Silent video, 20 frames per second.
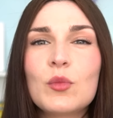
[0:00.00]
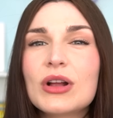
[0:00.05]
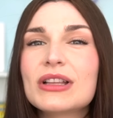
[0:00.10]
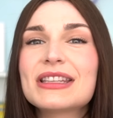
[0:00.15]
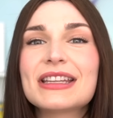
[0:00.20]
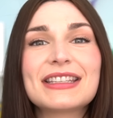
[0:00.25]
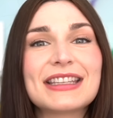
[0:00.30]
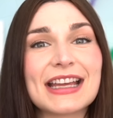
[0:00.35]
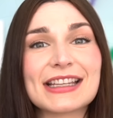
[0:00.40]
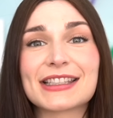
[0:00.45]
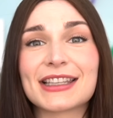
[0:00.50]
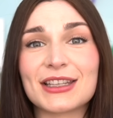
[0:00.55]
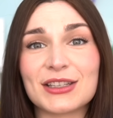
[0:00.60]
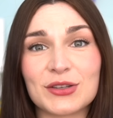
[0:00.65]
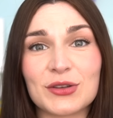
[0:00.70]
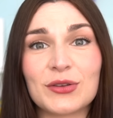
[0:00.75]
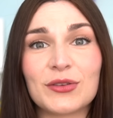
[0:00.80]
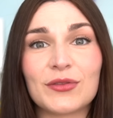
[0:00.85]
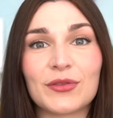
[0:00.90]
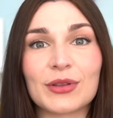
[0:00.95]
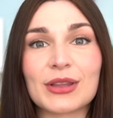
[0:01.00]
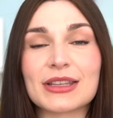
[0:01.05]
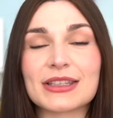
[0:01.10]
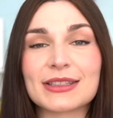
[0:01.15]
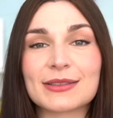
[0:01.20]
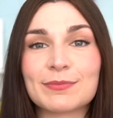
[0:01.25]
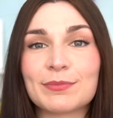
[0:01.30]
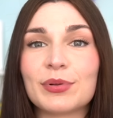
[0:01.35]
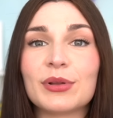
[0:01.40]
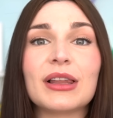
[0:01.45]
what did Nestle do for
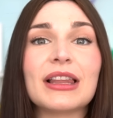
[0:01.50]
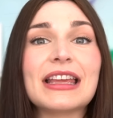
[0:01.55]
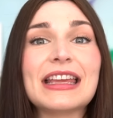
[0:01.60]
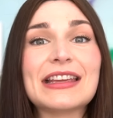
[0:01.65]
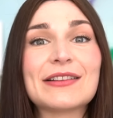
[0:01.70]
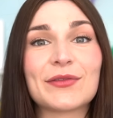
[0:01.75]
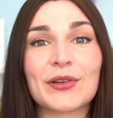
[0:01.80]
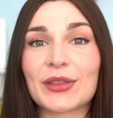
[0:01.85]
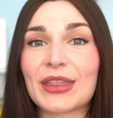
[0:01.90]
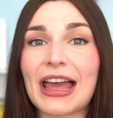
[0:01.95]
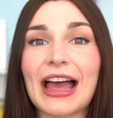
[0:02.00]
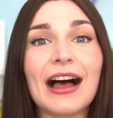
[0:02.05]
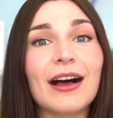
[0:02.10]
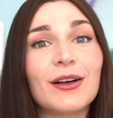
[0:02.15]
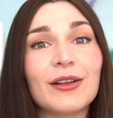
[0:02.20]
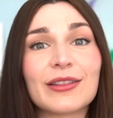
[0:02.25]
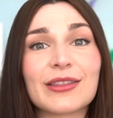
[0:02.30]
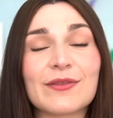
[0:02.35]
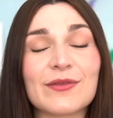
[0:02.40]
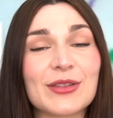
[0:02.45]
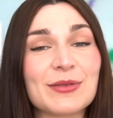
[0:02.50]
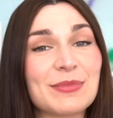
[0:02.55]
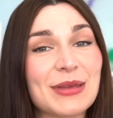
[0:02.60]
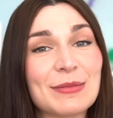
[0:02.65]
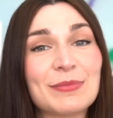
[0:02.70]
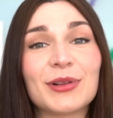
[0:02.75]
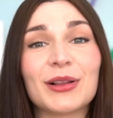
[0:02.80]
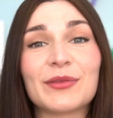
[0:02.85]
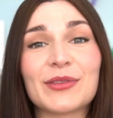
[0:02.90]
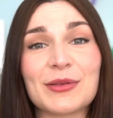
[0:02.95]
this plea for the health of the
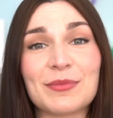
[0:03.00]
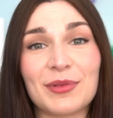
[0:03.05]
people of the